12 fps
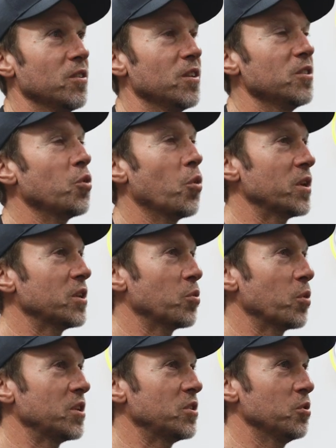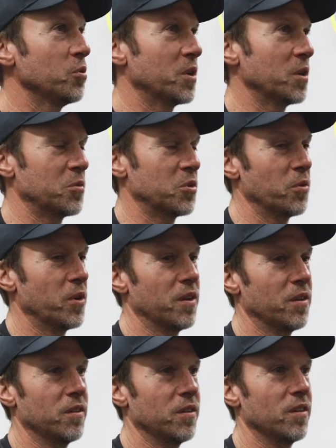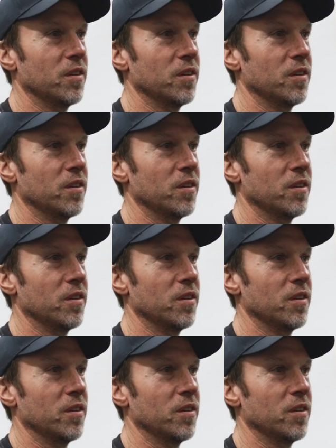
Then 2022 comes around.